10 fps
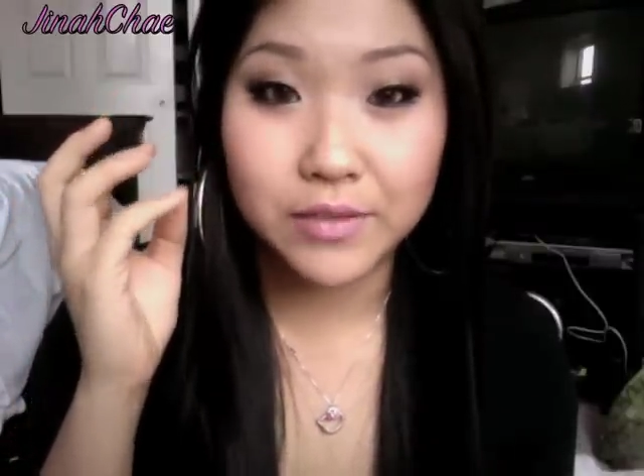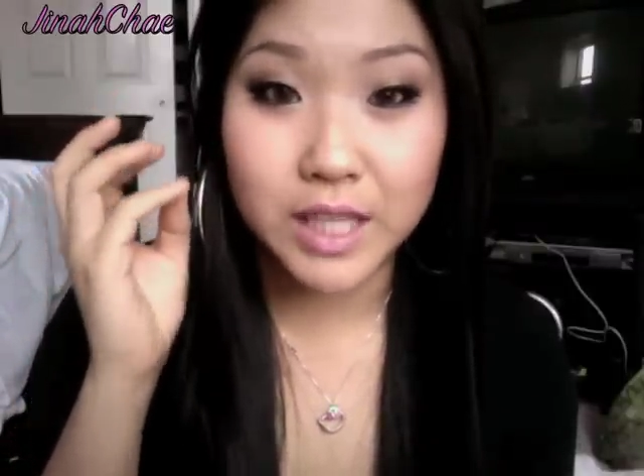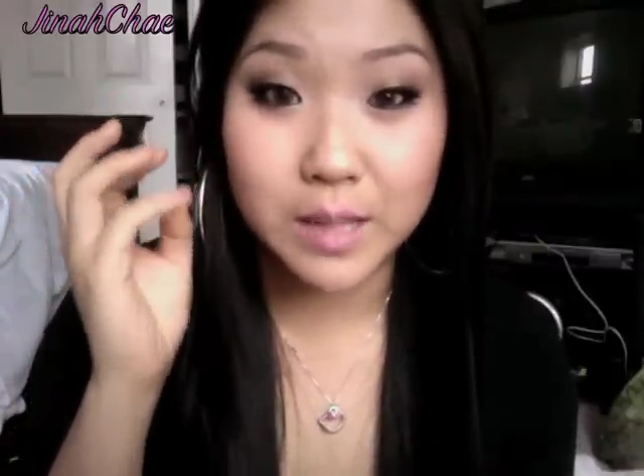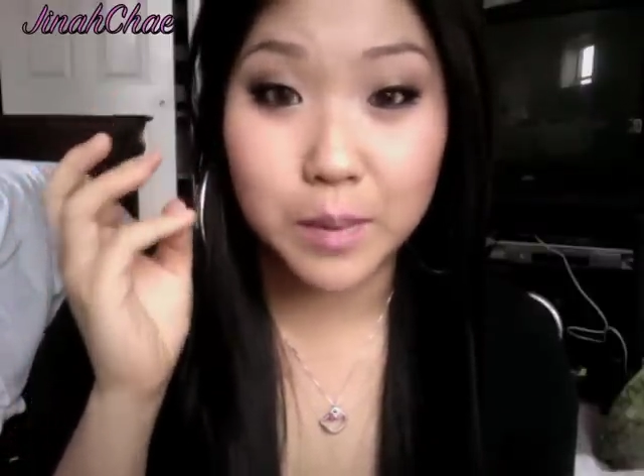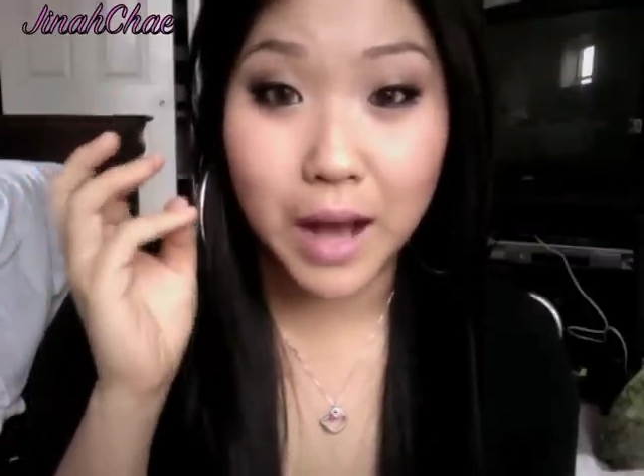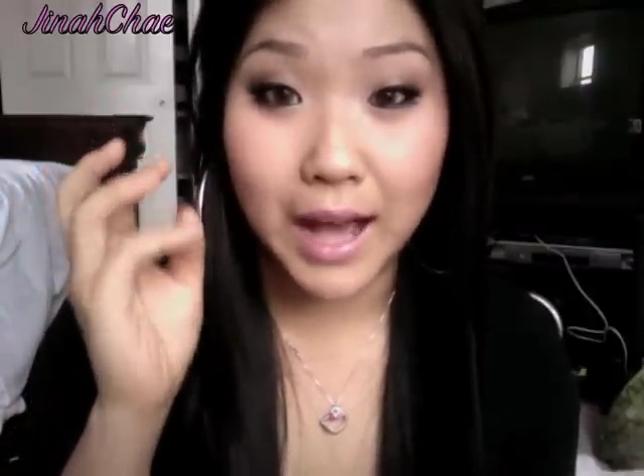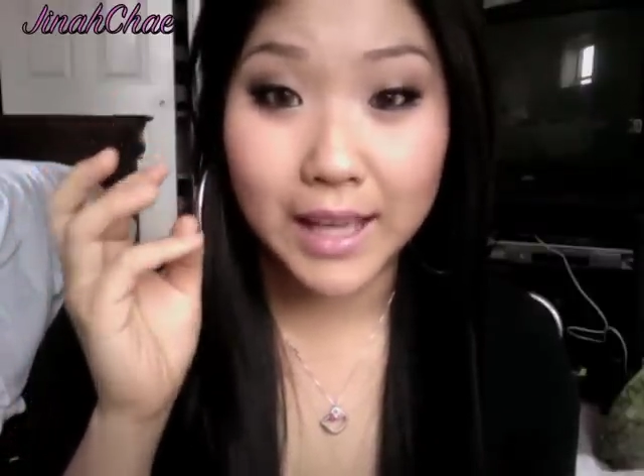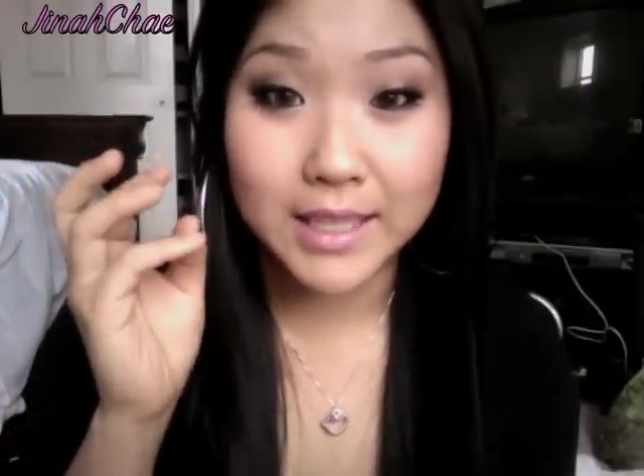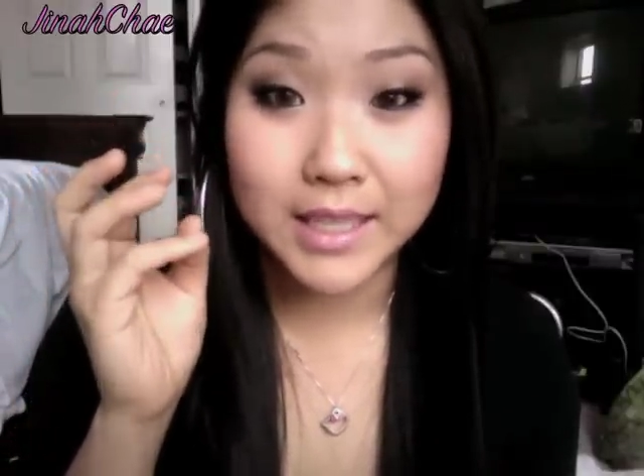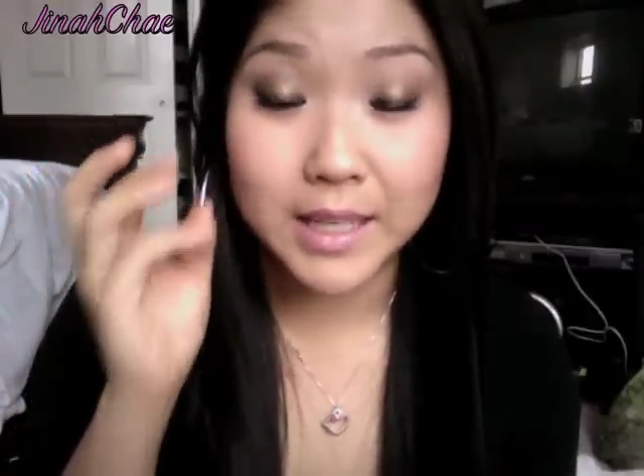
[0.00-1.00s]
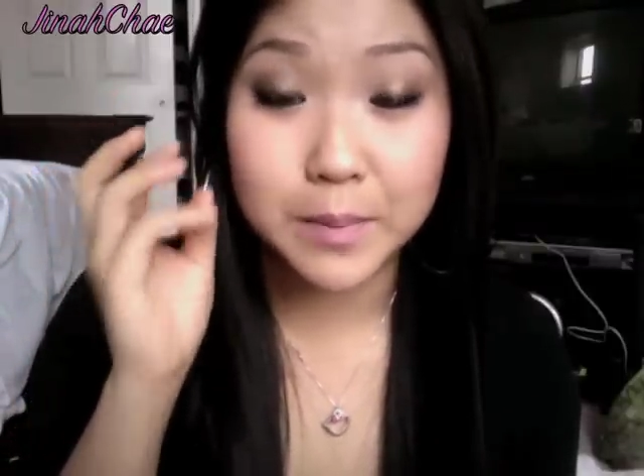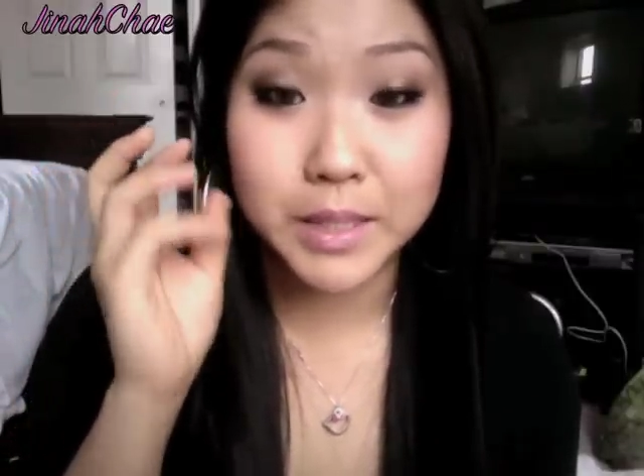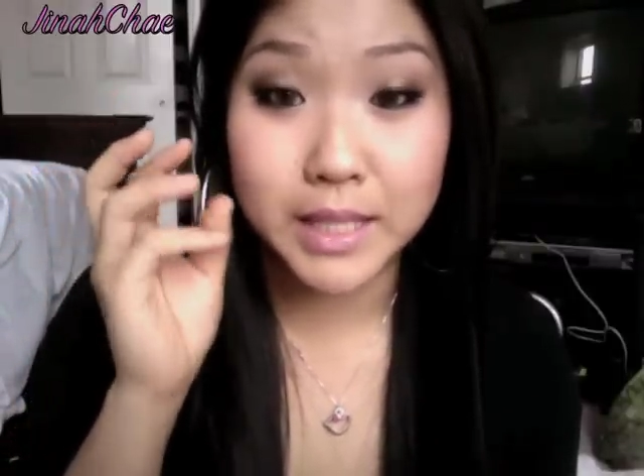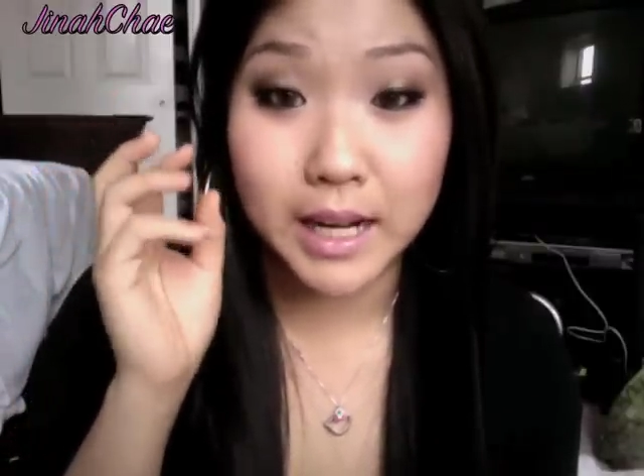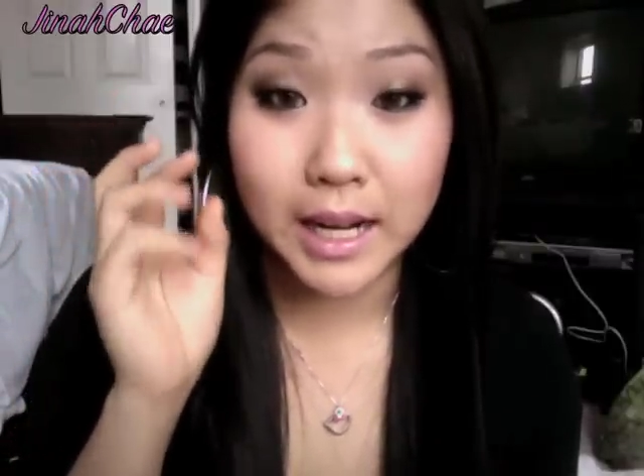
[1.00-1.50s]
deep eyes, deep
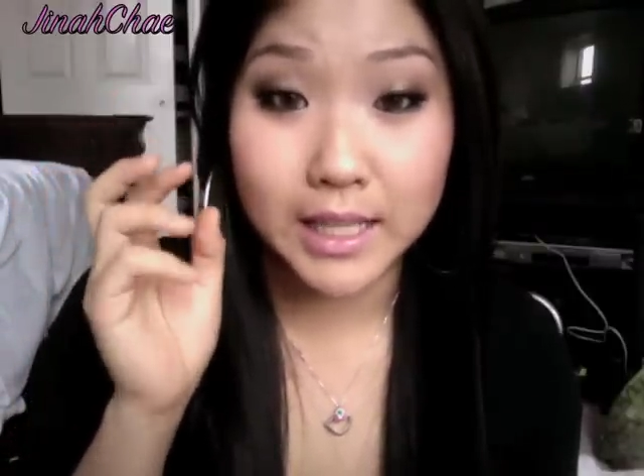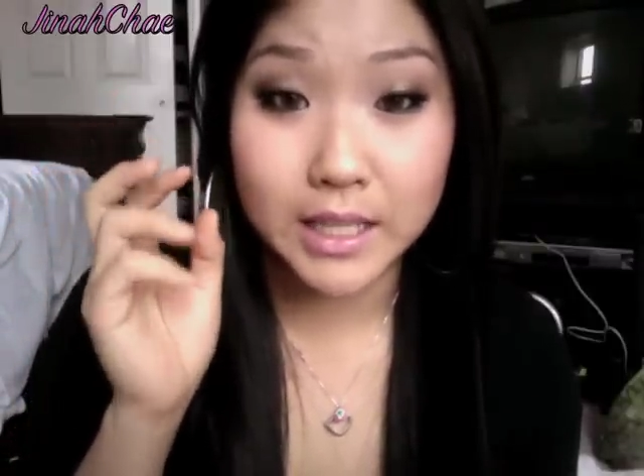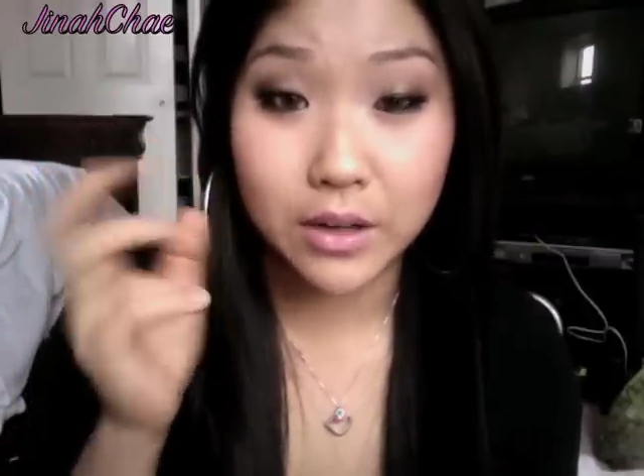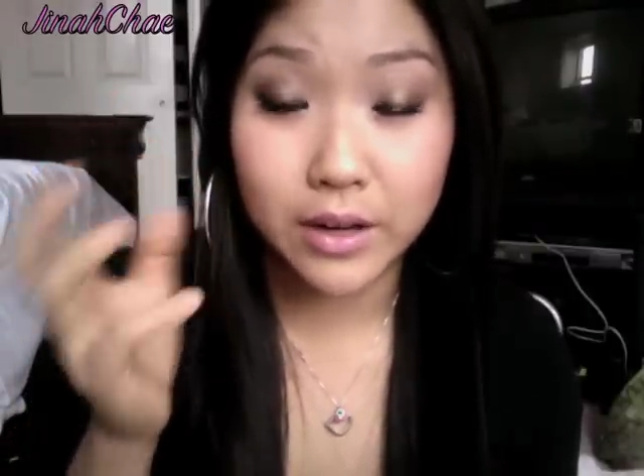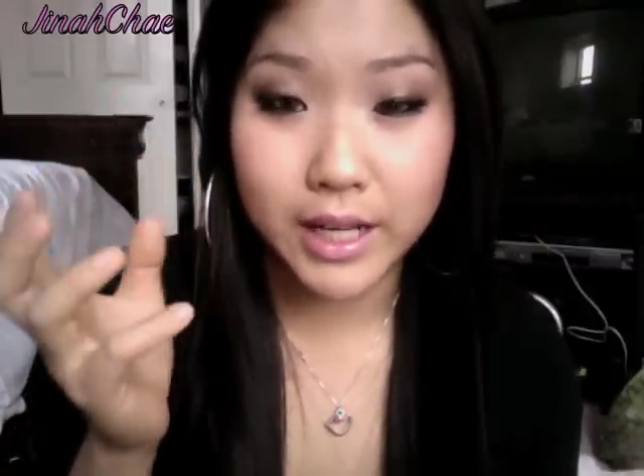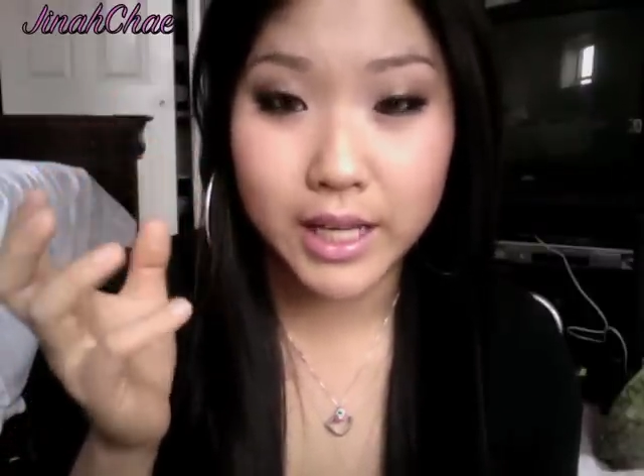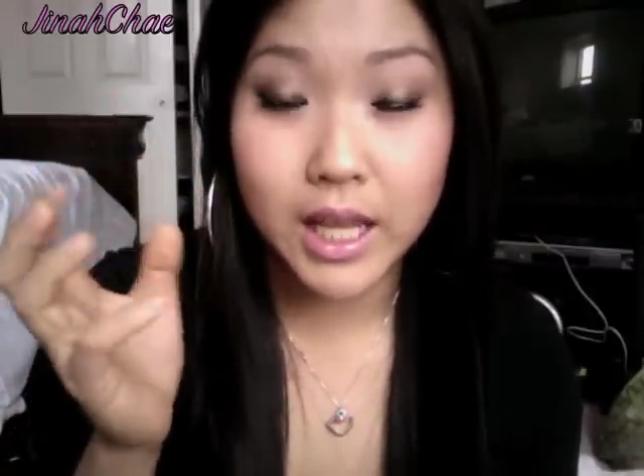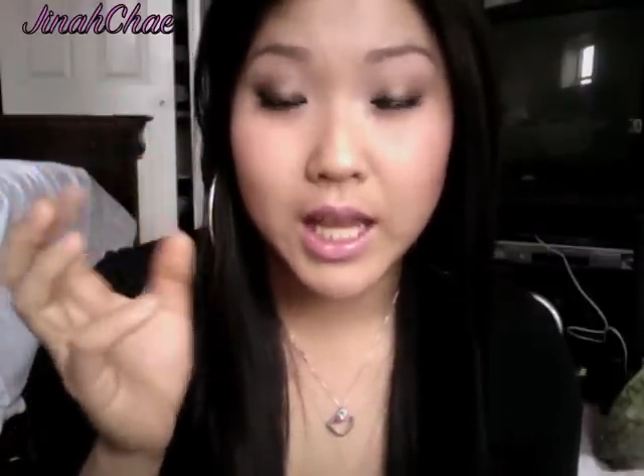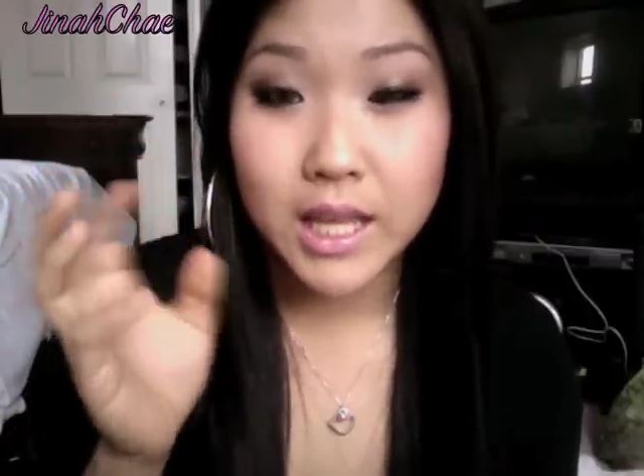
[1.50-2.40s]
set eyes already,